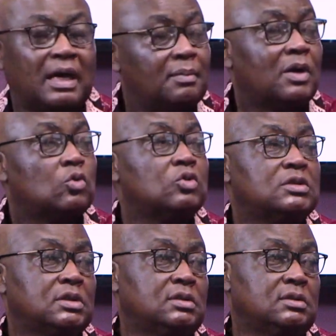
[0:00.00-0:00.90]
Amakluche.
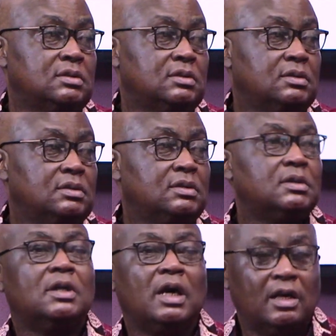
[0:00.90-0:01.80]

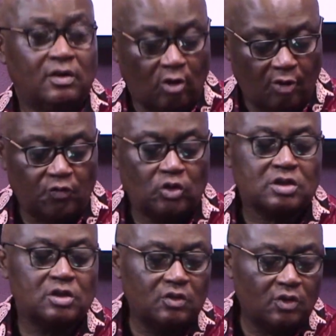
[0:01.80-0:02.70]
And
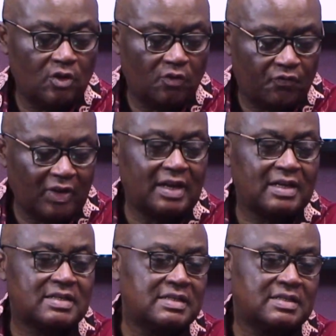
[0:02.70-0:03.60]
obviously,
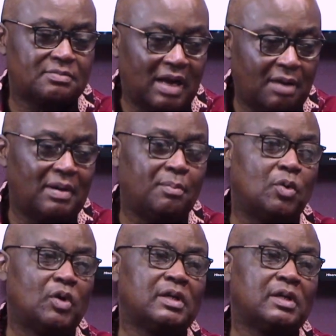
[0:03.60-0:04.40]
Felix is Muhammad boy.